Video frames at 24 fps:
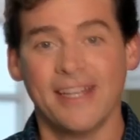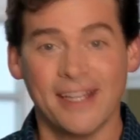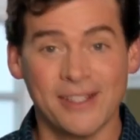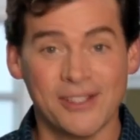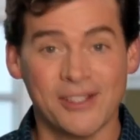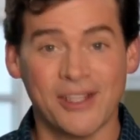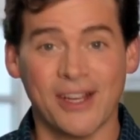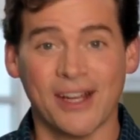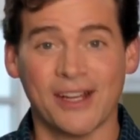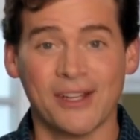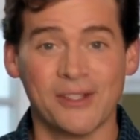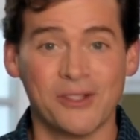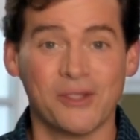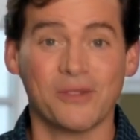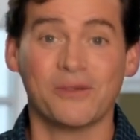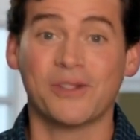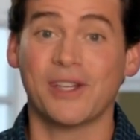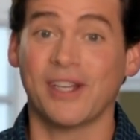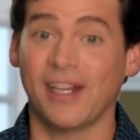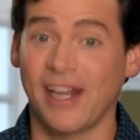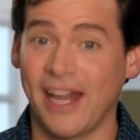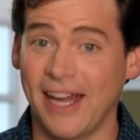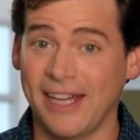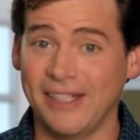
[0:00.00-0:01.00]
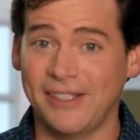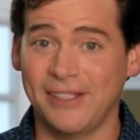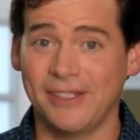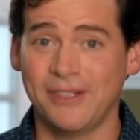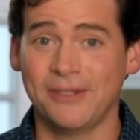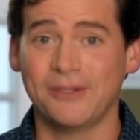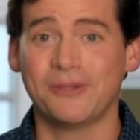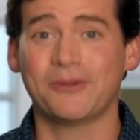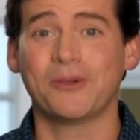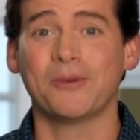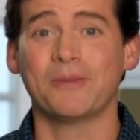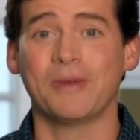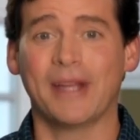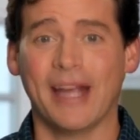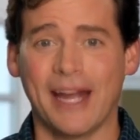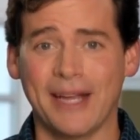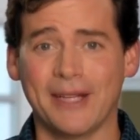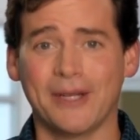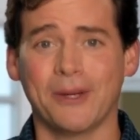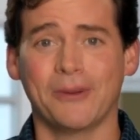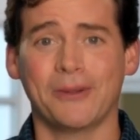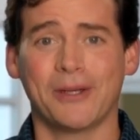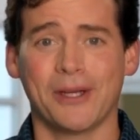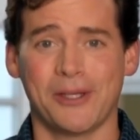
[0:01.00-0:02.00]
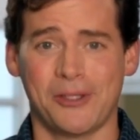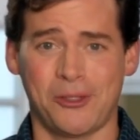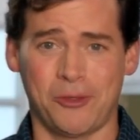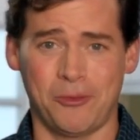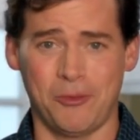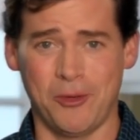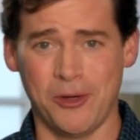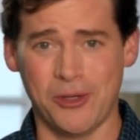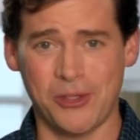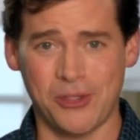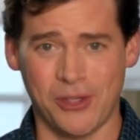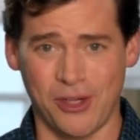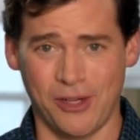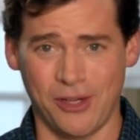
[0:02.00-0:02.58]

Ten seconds of delight from Geico customer